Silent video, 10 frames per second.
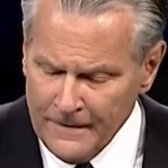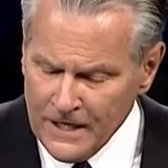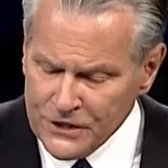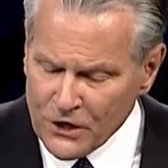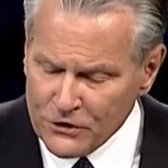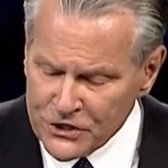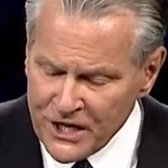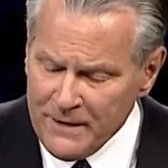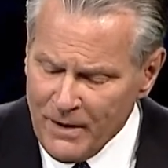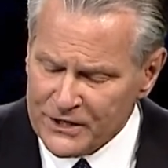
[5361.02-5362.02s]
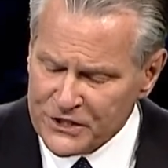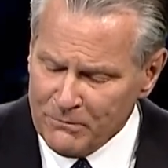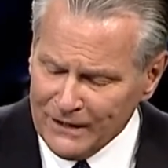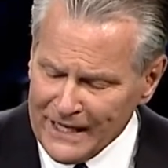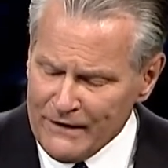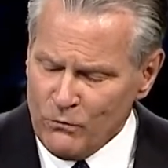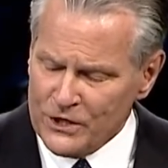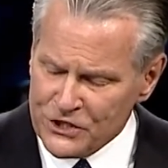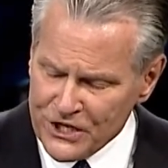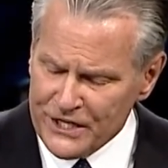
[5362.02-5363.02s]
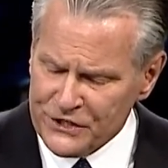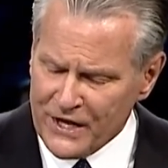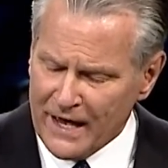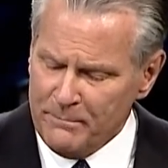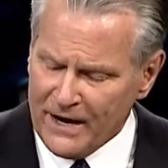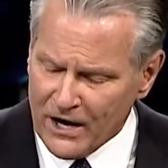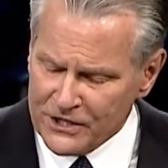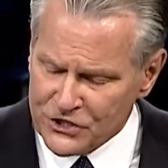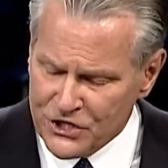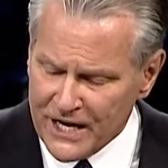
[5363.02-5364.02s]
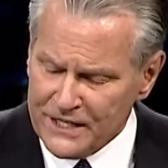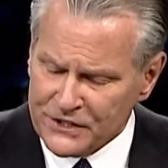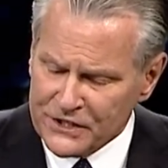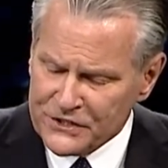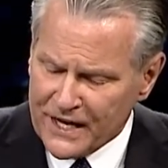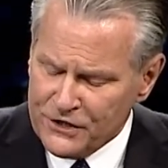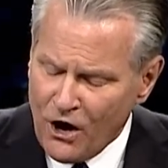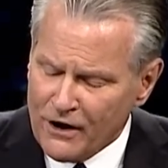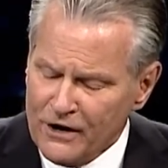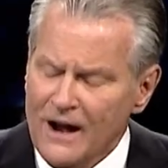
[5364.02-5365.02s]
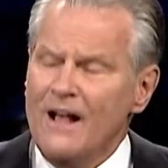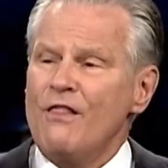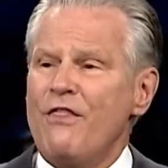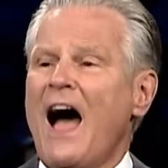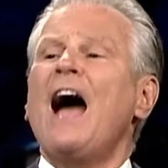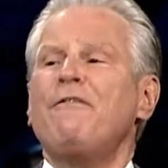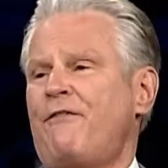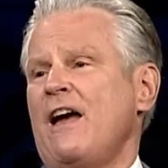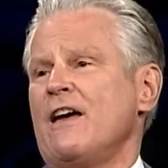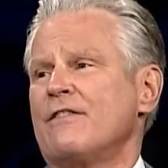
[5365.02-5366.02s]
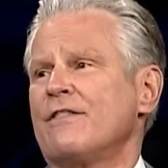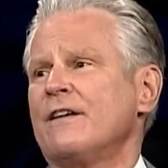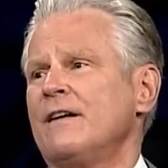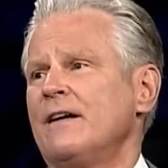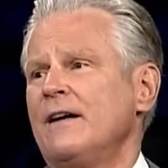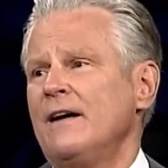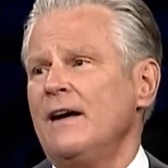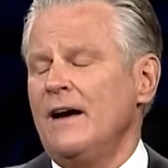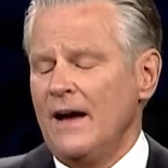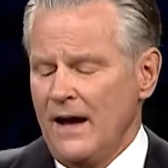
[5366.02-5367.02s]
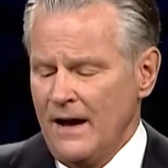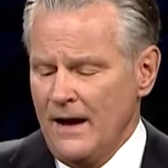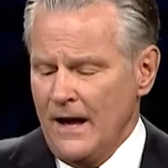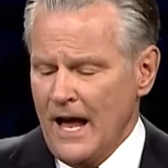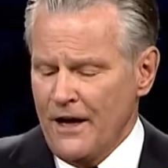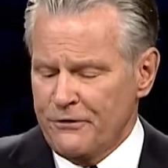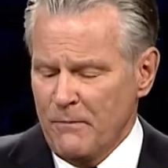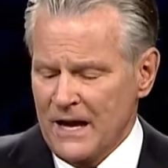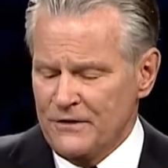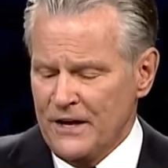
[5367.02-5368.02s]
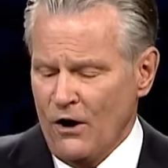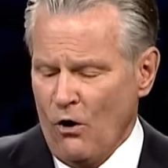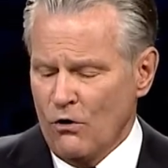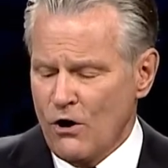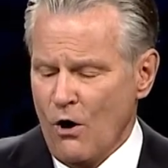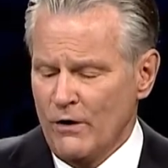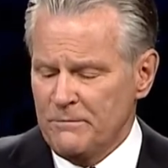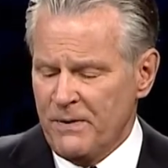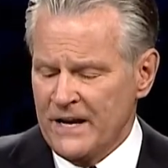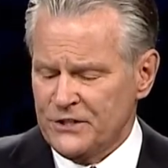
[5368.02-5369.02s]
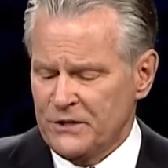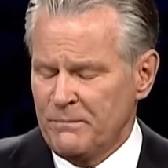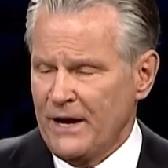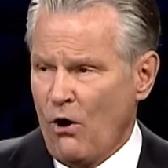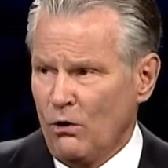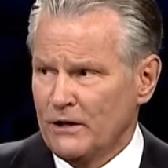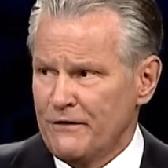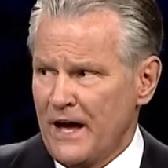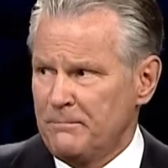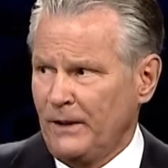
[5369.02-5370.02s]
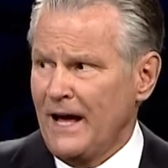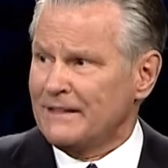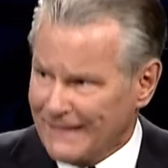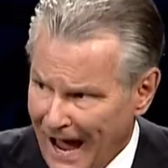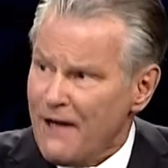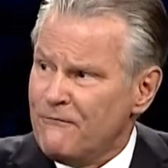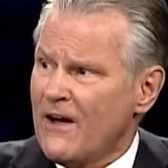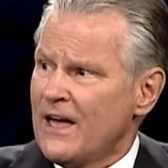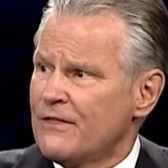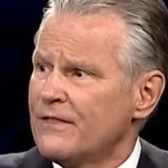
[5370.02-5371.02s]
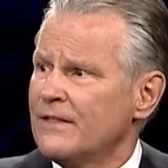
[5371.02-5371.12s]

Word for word: So she must have believed what she said, because Jesus said, daughter, thy faith hath made thee whole. Go in peace and be whole of thy plague, thy faith.